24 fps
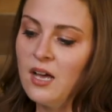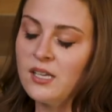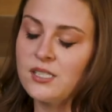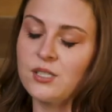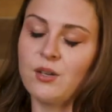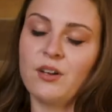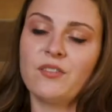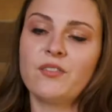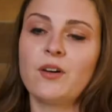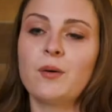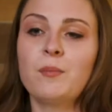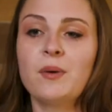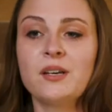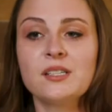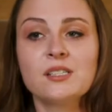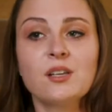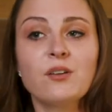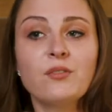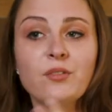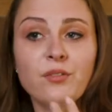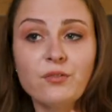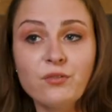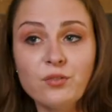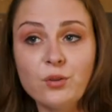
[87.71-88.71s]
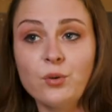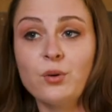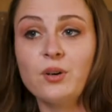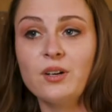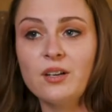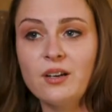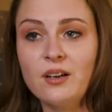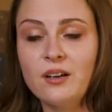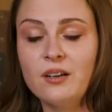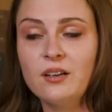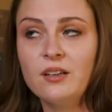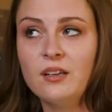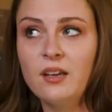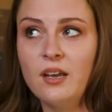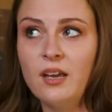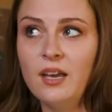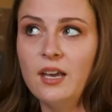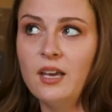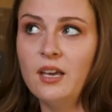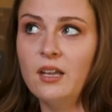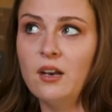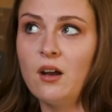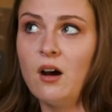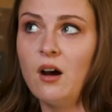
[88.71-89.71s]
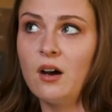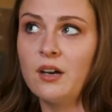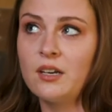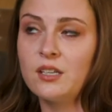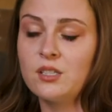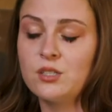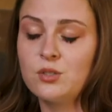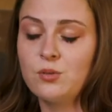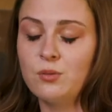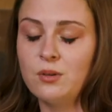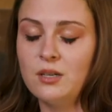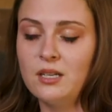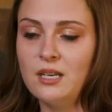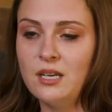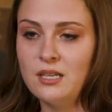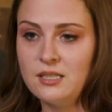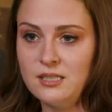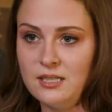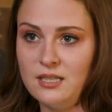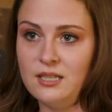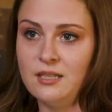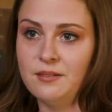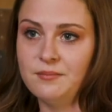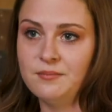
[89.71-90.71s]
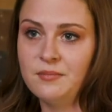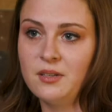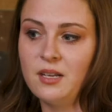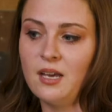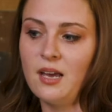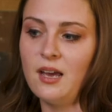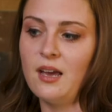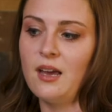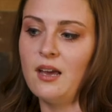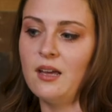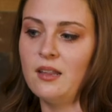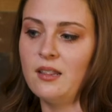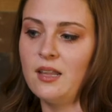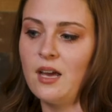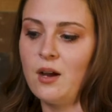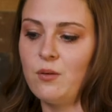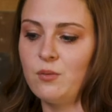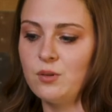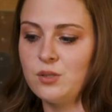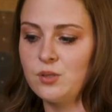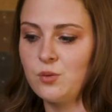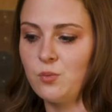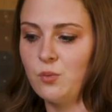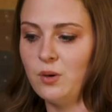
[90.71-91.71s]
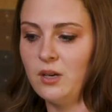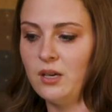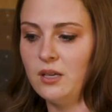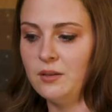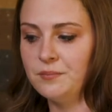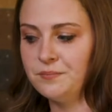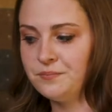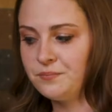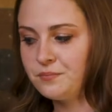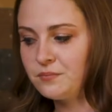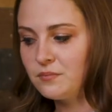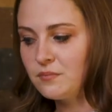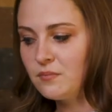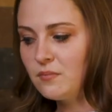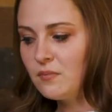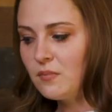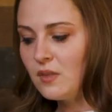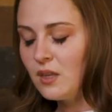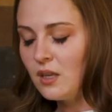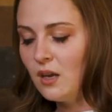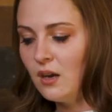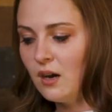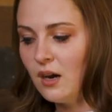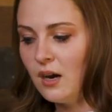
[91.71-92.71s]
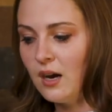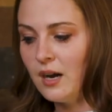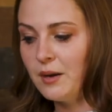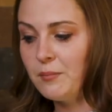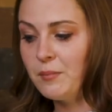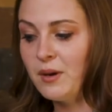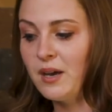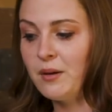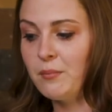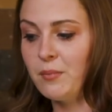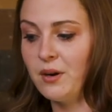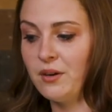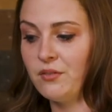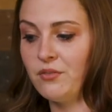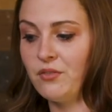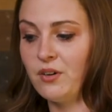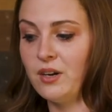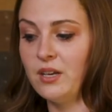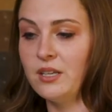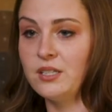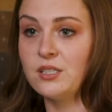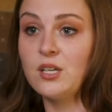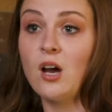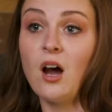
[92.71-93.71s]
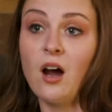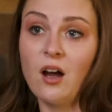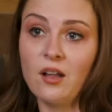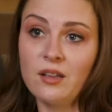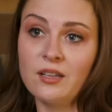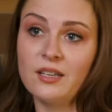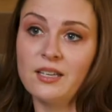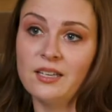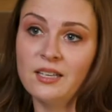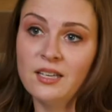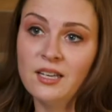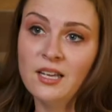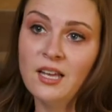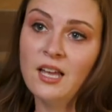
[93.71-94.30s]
So I found myself in Florida in August 2018, and that was when I met my friend Holly.